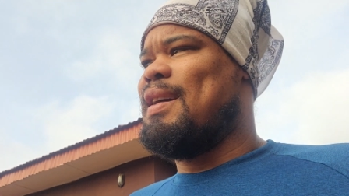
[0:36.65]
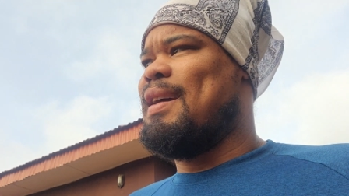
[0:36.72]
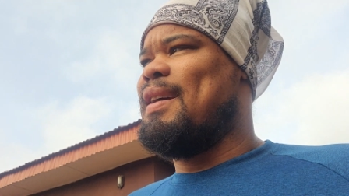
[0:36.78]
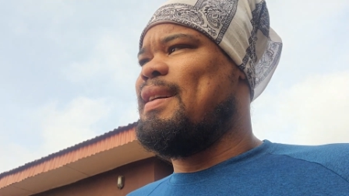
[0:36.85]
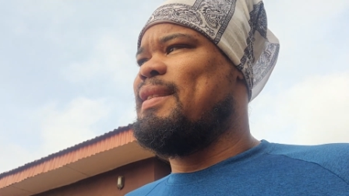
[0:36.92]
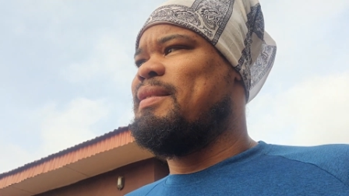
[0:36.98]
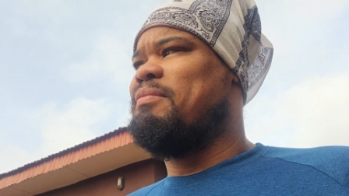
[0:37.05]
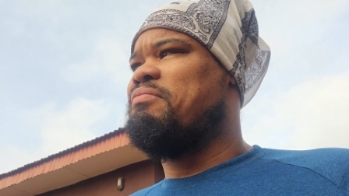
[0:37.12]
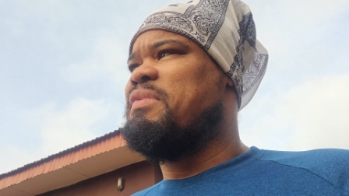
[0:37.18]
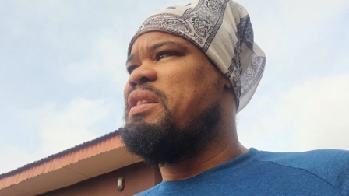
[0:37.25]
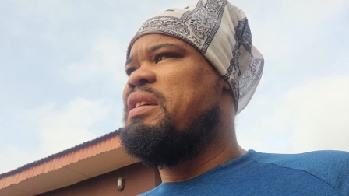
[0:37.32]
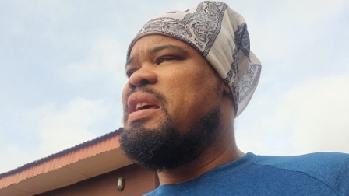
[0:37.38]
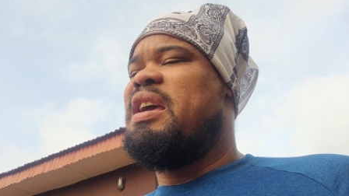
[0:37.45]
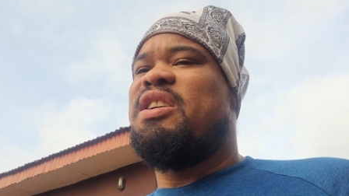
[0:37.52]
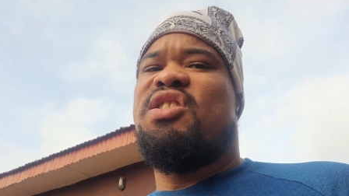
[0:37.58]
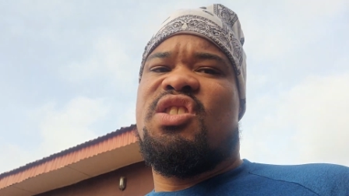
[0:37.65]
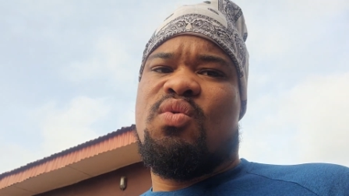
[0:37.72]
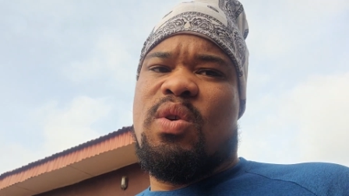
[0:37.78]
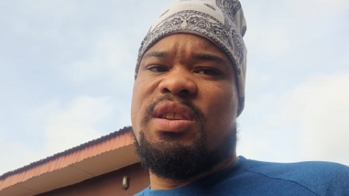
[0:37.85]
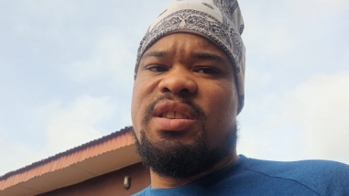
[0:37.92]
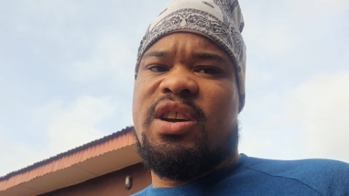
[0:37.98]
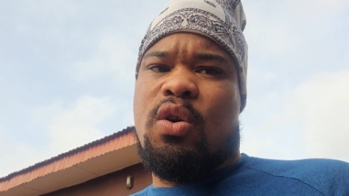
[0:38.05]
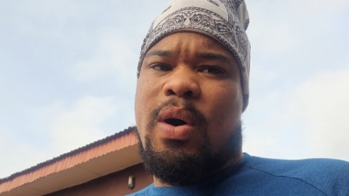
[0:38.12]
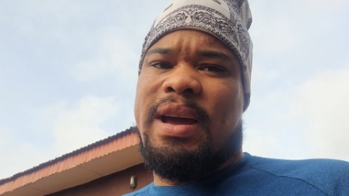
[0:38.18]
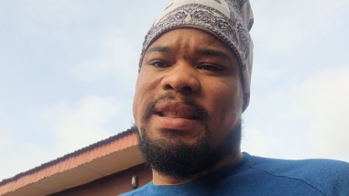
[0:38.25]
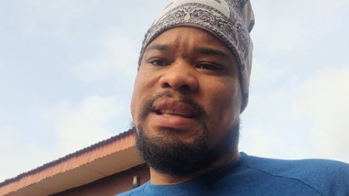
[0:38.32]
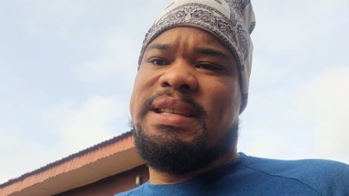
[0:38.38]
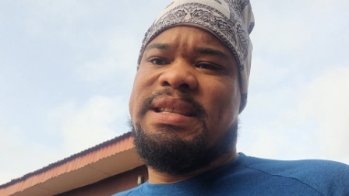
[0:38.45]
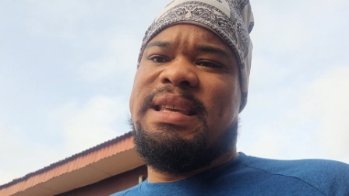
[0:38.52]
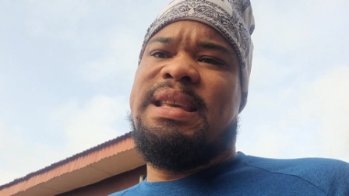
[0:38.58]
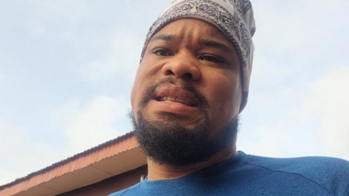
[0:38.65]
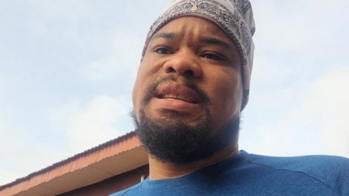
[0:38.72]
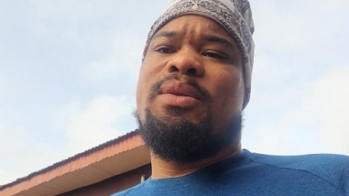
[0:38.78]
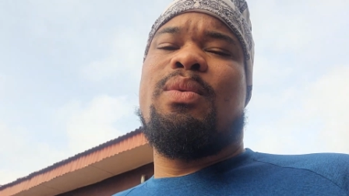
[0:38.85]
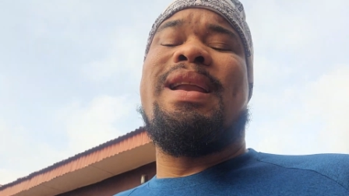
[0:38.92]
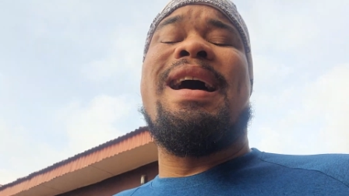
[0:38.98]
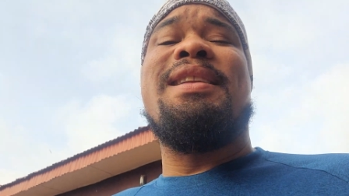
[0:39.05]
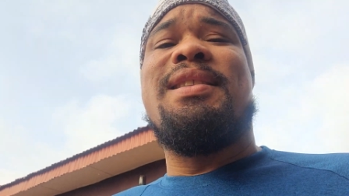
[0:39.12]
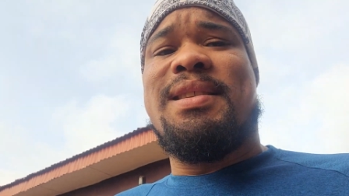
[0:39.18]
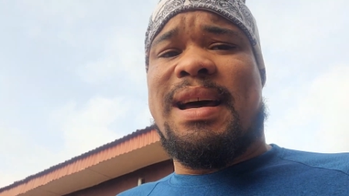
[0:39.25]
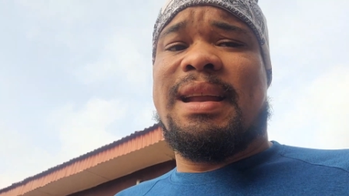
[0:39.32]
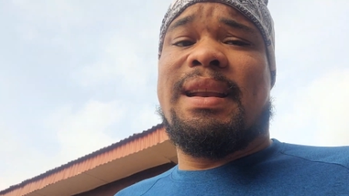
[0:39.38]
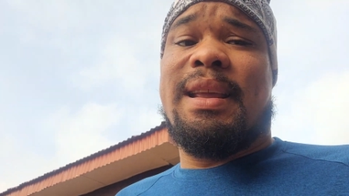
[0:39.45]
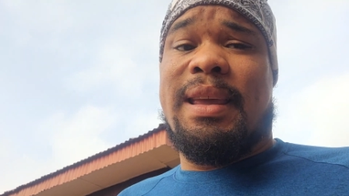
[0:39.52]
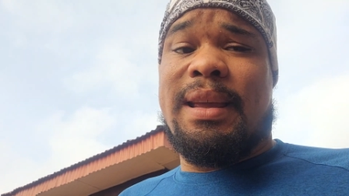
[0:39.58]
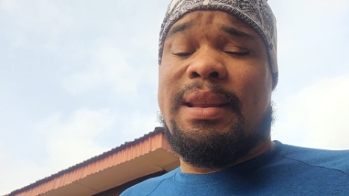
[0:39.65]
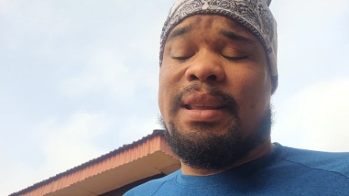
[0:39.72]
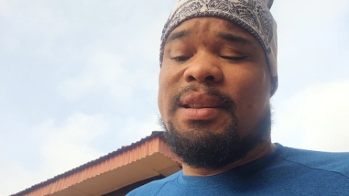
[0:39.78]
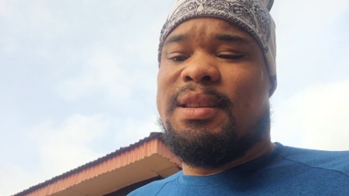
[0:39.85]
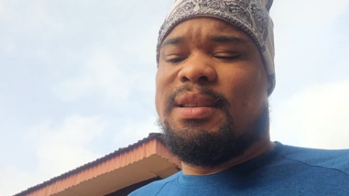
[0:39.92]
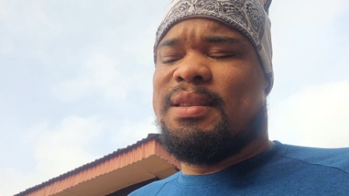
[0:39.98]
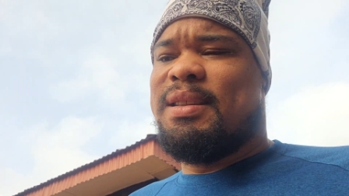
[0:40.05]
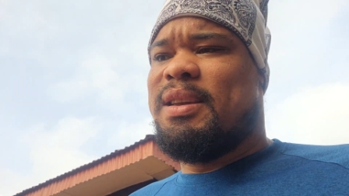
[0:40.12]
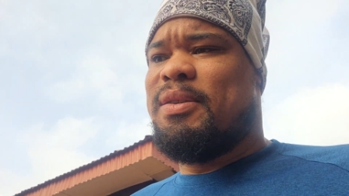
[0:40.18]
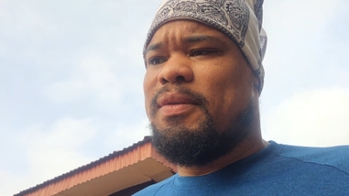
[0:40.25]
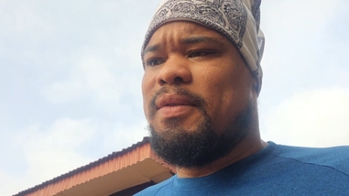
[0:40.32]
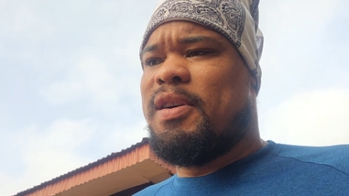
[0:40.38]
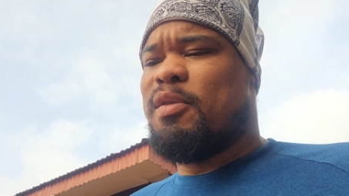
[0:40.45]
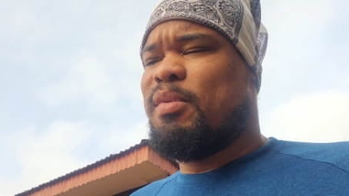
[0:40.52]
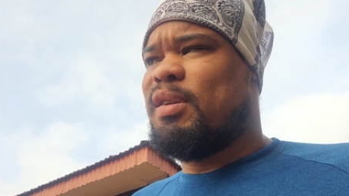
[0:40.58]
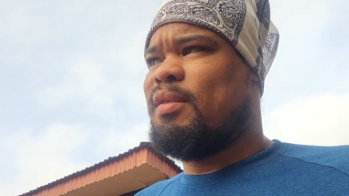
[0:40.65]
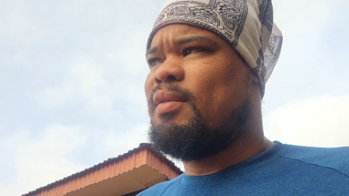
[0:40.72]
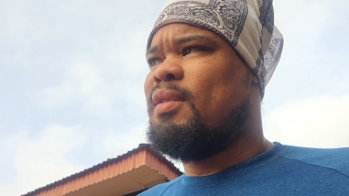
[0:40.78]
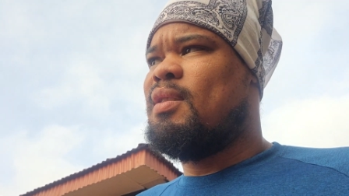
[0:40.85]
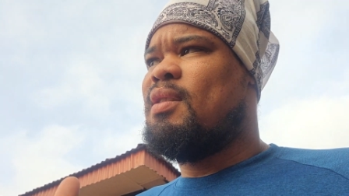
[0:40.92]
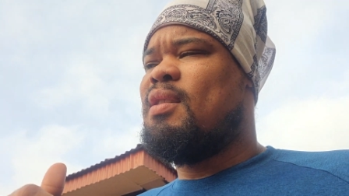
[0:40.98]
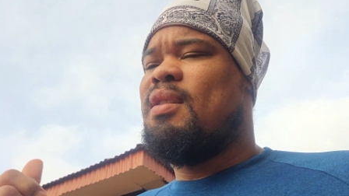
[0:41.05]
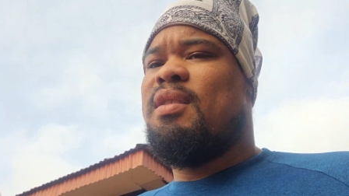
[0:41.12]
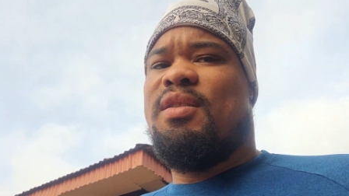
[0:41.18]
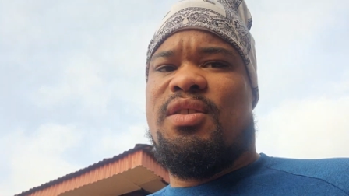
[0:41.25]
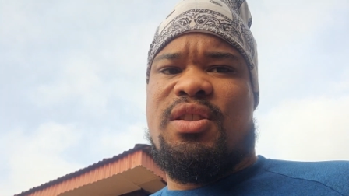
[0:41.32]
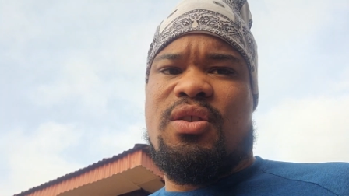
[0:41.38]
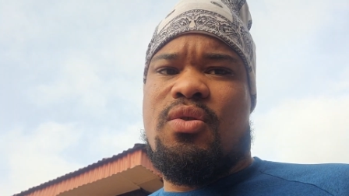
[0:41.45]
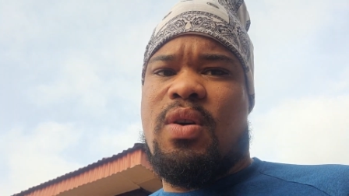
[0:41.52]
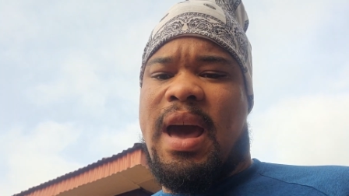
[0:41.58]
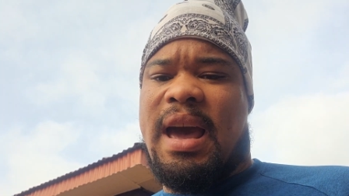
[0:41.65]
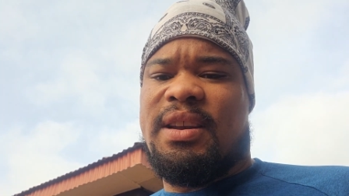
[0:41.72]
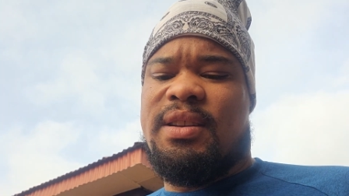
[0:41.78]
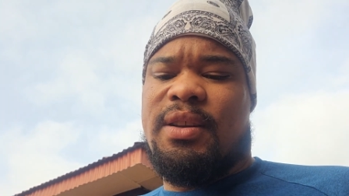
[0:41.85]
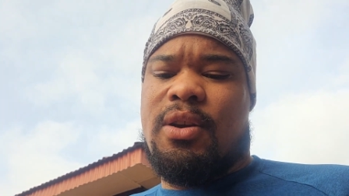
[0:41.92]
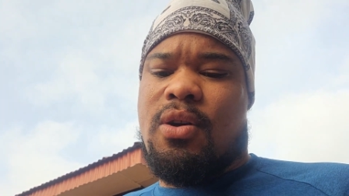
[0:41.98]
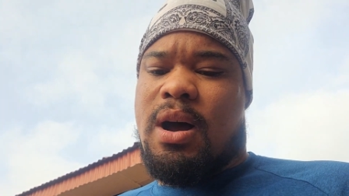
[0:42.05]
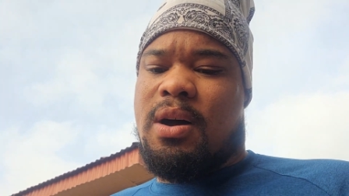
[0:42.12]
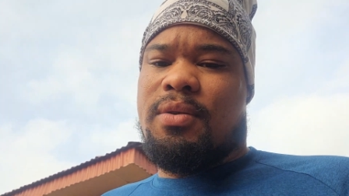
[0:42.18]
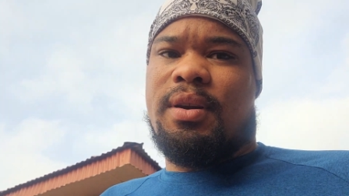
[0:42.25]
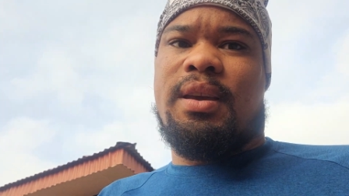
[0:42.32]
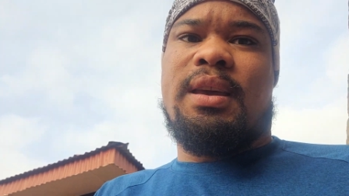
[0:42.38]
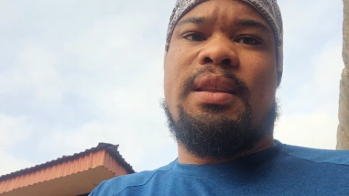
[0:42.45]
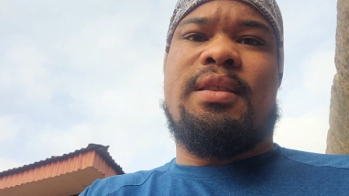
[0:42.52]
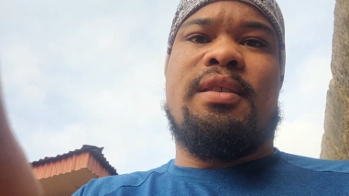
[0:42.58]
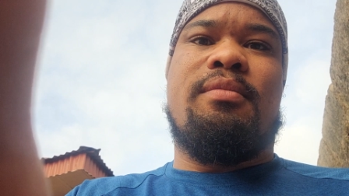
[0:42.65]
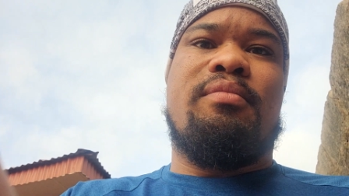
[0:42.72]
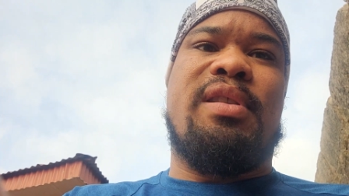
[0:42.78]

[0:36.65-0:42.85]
And it just wasn't quite the season when I decided to get into snail farming to actually go out and get them.